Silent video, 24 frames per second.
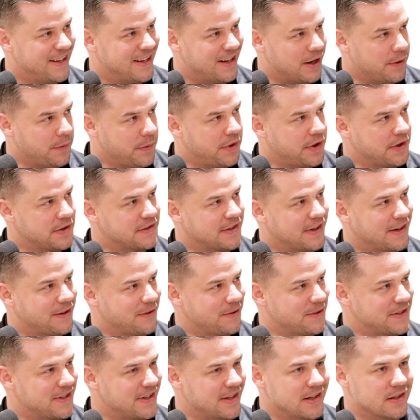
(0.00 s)
everything's not
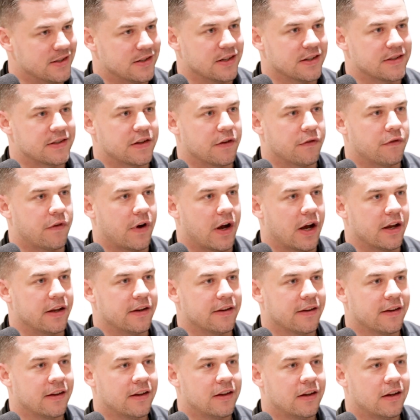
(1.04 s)
always the easiest to find.